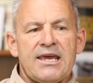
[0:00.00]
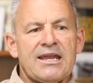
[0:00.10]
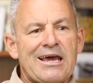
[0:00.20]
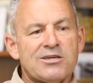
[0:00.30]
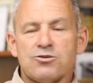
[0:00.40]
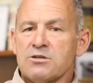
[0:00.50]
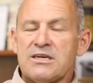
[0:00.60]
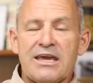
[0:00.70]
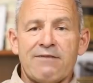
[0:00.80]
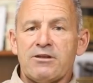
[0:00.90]
And
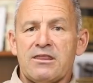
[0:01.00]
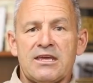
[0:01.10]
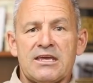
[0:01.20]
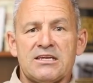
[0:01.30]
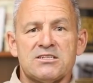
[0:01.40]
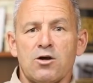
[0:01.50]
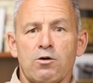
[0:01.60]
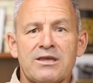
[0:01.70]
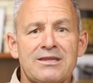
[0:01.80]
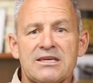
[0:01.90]
actually, everything is
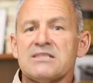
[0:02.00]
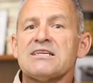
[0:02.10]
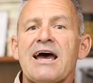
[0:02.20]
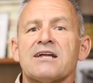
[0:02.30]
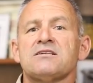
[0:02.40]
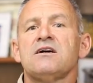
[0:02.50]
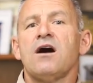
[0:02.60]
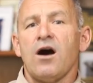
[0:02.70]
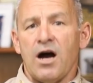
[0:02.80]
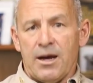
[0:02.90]
going the exact
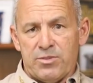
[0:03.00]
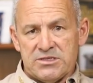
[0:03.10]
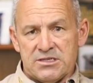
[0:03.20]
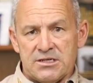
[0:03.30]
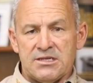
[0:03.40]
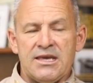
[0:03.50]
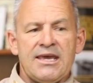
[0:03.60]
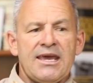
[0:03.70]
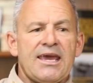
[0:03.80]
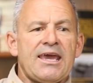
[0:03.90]
opposite.
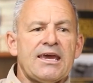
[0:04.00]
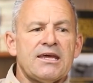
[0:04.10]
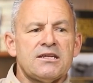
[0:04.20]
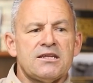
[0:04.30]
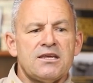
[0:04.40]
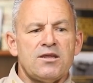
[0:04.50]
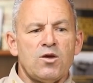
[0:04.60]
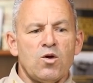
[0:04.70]
And